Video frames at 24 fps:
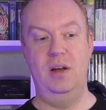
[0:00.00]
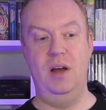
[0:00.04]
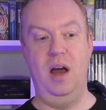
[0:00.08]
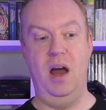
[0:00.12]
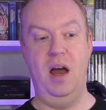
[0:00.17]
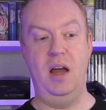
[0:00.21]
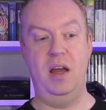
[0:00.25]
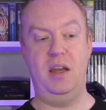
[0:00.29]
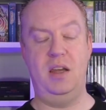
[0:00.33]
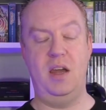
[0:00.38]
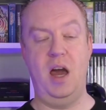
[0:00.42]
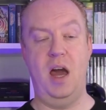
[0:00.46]

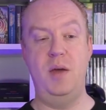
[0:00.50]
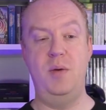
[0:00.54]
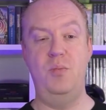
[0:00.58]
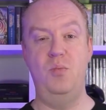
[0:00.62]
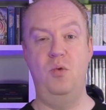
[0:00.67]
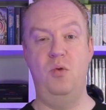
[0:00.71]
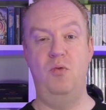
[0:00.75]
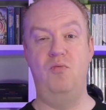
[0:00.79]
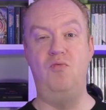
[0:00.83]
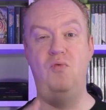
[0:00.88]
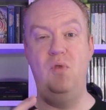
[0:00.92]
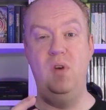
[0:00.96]
uh,
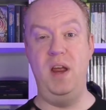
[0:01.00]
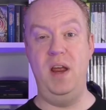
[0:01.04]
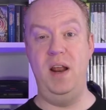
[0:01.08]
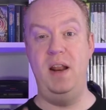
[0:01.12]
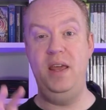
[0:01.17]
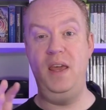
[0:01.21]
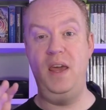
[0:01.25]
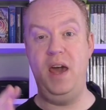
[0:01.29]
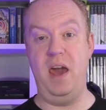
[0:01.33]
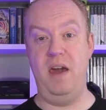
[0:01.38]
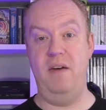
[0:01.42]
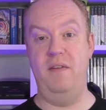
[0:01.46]
Game were
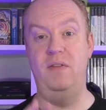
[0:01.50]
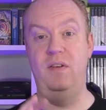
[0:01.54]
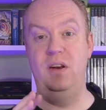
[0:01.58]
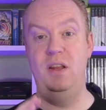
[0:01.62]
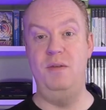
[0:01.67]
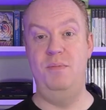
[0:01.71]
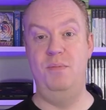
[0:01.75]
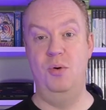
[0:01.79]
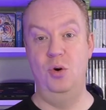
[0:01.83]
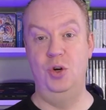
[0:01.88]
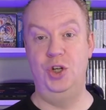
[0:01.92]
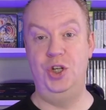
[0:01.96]
really
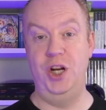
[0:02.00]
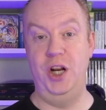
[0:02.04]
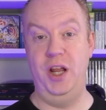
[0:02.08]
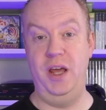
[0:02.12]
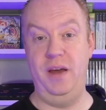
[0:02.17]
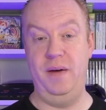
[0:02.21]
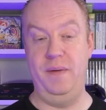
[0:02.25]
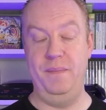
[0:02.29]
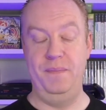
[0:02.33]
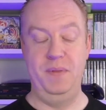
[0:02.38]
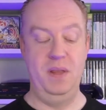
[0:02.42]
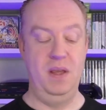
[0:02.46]
heavily pushing
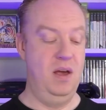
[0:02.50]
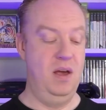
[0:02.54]
it